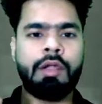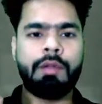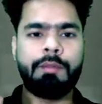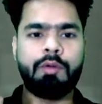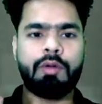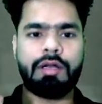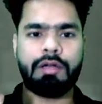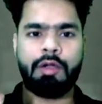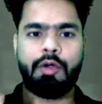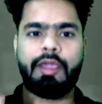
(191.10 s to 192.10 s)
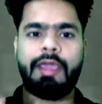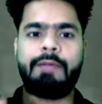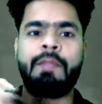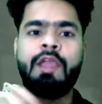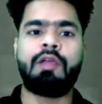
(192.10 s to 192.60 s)
plural.
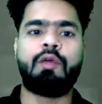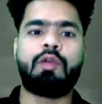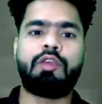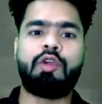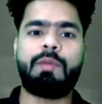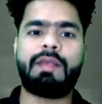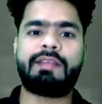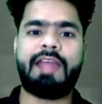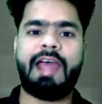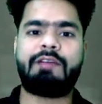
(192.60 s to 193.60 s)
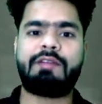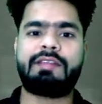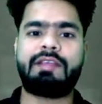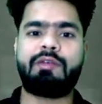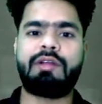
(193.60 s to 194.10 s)
Okay, you must have
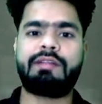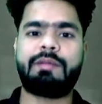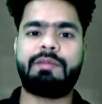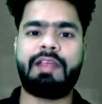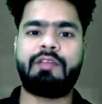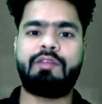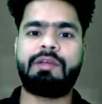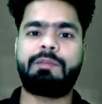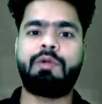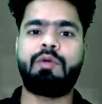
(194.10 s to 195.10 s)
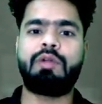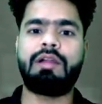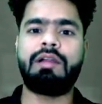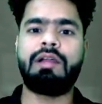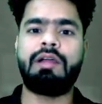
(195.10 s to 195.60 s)
a singular subject with a
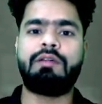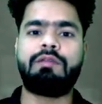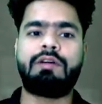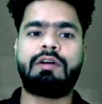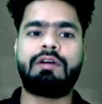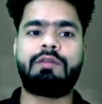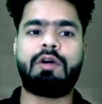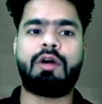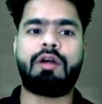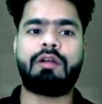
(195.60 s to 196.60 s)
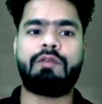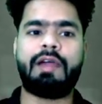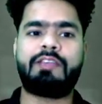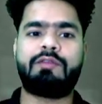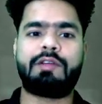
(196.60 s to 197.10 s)
plural verb or
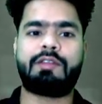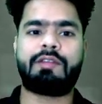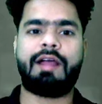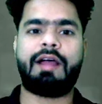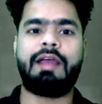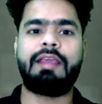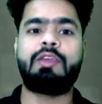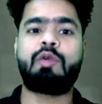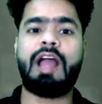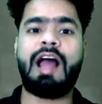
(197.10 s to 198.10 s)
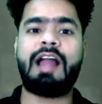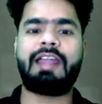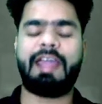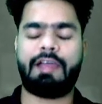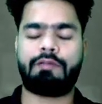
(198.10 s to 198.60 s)
vice versa. You
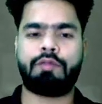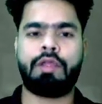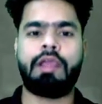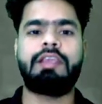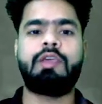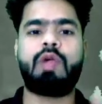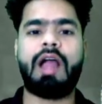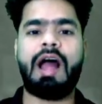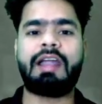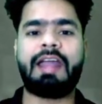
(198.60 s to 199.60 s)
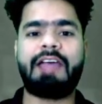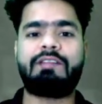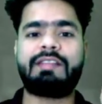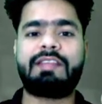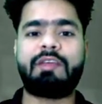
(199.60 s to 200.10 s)
can't have
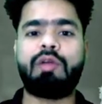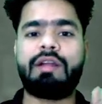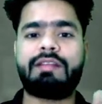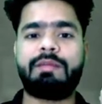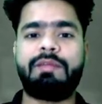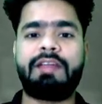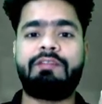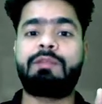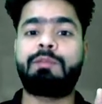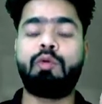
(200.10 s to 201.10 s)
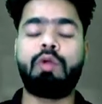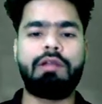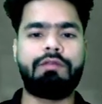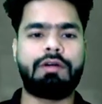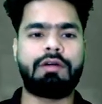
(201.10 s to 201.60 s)
a singular subject with
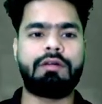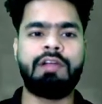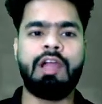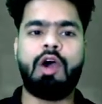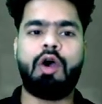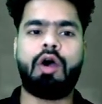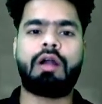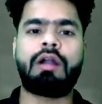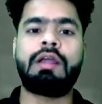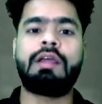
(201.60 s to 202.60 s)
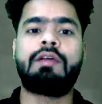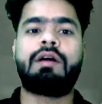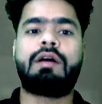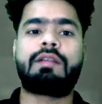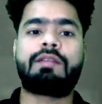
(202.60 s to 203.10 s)
plural verb or
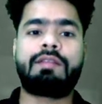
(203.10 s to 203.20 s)
a